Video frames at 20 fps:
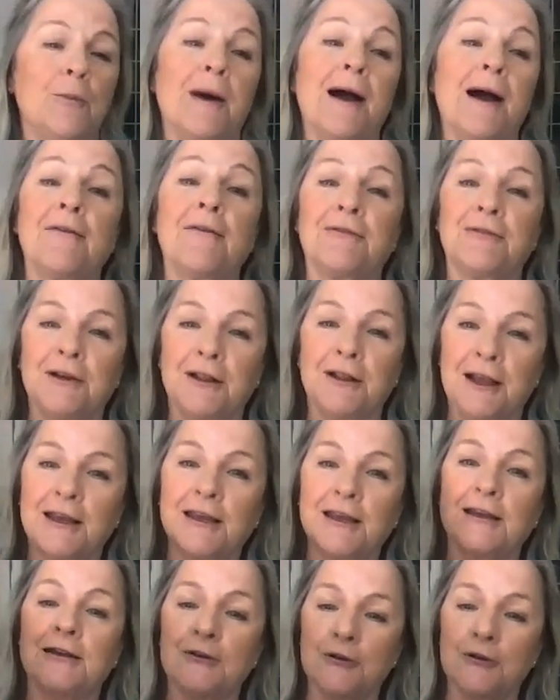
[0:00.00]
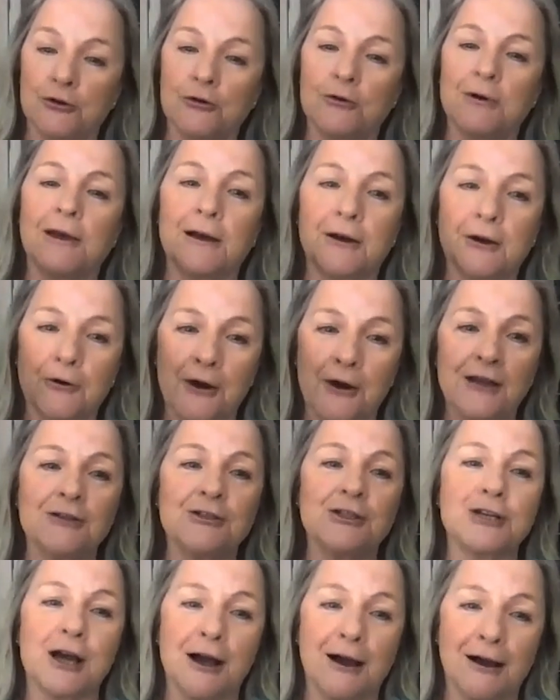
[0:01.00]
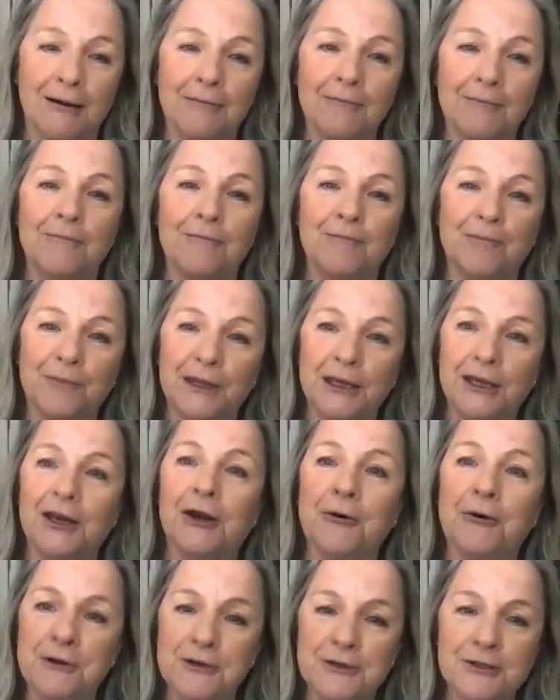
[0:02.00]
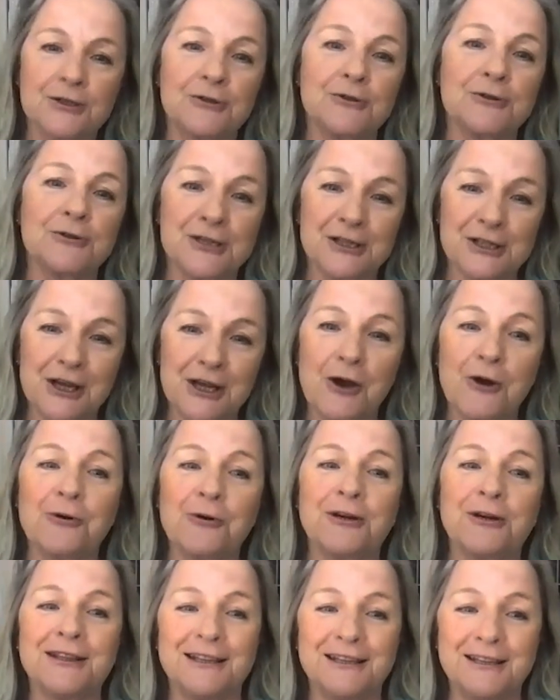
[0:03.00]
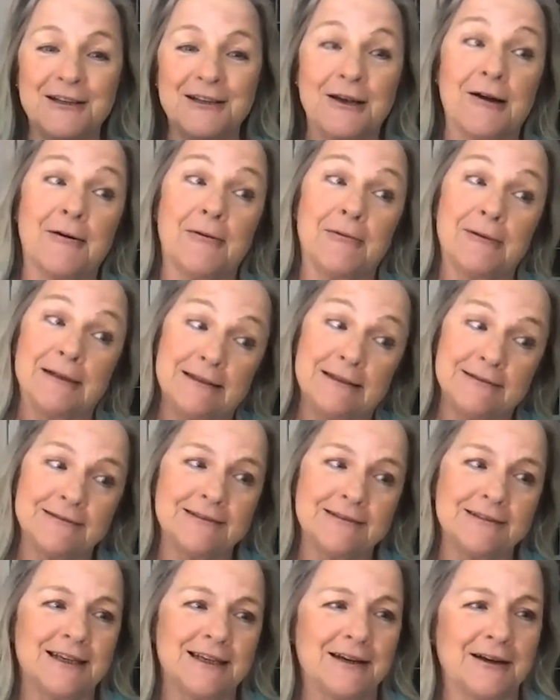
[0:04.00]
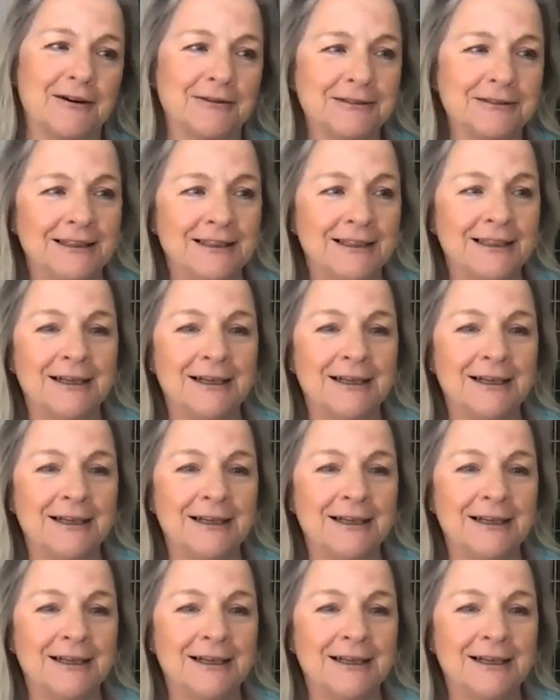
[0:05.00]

might feel like you're doing a great job, you know, in a certain zone, and then you go, well, you know,